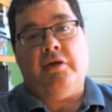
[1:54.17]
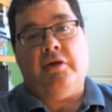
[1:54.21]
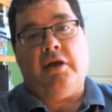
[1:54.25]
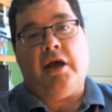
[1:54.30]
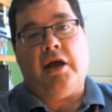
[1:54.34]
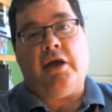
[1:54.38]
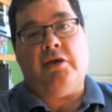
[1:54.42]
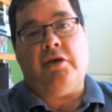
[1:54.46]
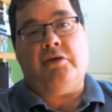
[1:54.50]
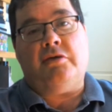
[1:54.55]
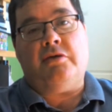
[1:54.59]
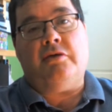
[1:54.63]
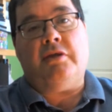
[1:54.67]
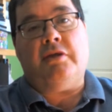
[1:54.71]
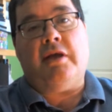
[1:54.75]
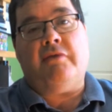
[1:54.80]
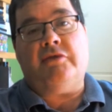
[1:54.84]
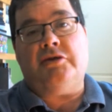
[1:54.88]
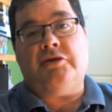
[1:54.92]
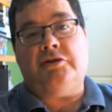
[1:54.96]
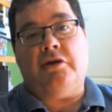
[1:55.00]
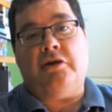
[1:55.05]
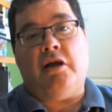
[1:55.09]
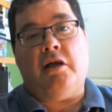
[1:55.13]
How you can have a
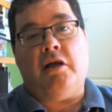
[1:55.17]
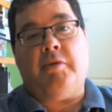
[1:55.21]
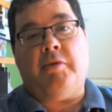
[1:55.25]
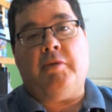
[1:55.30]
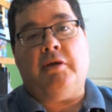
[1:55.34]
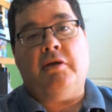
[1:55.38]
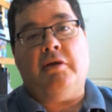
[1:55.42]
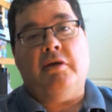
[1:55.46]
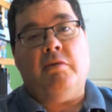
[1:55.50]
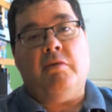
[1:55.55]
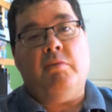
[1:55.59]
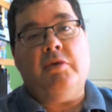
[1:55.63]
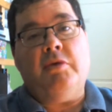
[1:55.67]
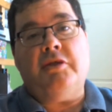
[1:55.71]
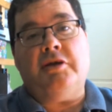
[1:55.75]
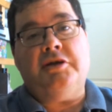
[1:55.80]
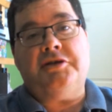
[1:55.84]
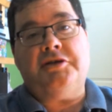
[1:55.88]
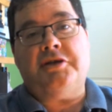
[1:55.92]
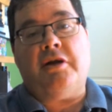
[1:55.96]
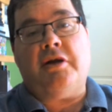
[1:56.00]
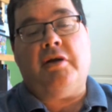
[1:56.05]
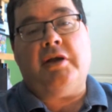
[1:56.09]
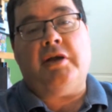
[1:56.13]
drama with an
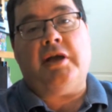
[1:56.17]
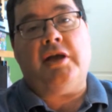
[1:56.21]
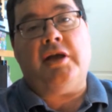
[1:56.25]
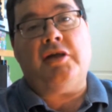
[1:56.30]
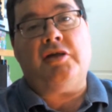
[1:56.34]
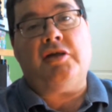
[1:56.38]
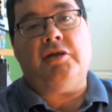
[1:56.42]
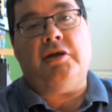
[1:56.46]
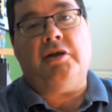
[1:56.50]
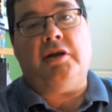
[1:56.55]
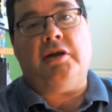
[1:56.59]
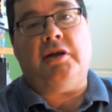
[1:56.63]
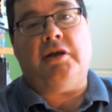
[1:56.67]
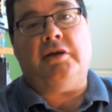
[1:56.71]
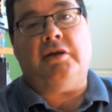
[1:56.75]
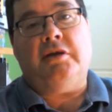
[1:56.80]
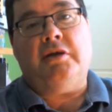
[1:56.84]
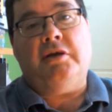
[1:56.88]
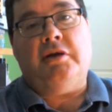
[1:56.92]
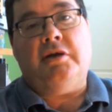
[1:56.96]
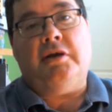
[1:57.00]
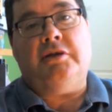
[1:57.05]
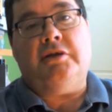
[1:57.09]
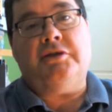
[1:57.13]
interrogation in it
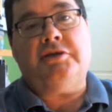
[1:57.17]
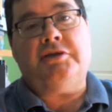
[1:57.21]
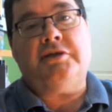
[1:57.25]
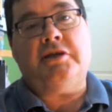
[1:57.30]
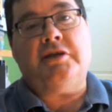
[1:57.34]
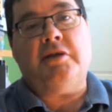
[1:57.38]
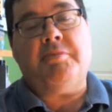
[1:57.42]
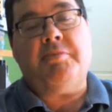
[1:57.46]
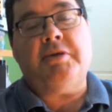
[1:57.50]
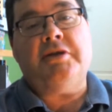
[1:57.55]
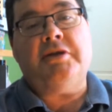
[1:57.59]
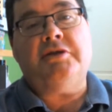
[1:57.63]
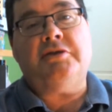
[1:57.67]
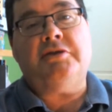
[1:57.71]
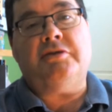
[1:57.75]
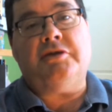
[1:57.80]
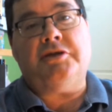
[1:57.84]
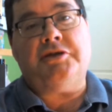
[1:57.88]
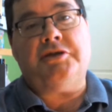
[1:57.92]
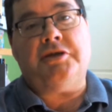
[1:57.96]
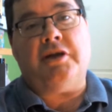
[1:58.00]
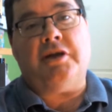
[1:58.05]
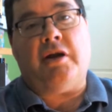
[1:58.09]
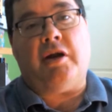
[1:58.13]
and slip into
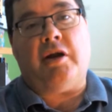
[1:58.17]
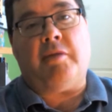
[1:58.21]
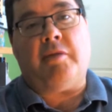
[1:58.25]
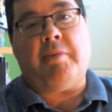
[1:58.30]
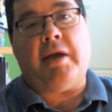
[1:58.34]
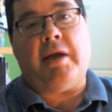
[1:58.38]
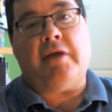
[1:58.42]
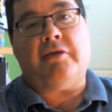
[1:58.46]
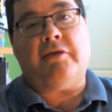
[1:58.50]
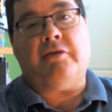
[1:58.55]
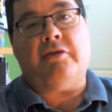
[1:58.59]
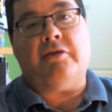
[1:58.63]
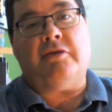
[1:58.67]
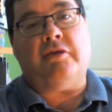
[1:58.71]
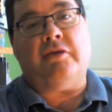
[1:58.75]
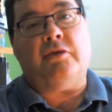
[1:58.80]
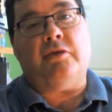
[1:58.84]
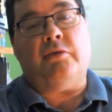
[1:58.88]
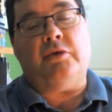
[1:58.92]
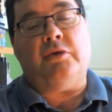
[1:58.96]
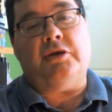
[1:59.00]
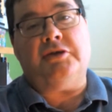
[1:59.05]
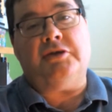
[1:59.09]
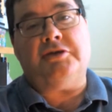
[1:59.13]
these generic patterns that the
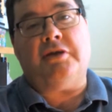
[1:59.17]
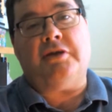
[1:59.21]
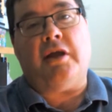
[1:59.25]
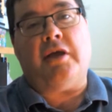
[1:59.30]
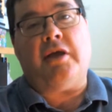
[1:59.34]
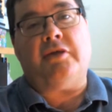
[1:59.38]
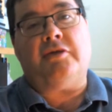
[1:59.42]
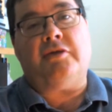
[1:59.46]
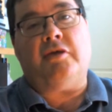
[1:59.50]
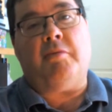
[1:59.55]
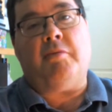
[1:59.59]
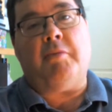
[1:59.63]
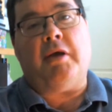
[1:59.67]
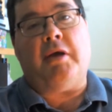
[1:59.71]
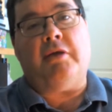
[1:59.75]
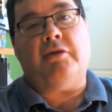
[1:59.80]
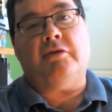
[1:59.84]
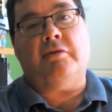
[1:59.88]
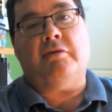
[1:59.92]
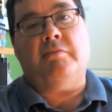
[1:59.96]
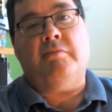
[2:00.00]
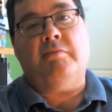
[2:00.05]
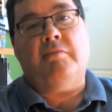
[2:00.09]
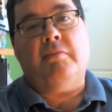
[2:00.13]
audience likes so much.